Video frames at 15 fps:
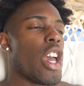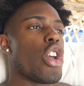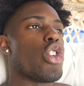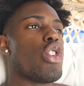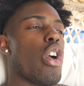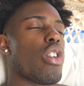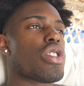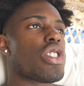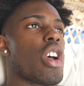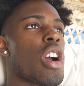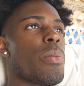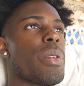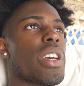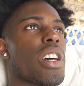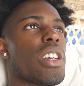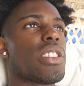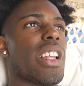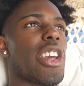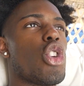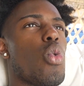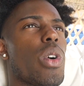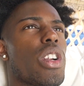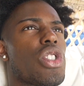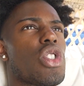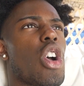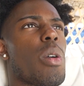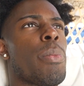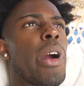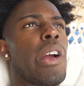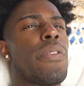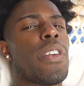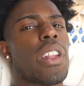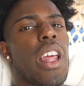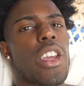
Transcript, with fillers: you don't start because like you want to start perfect,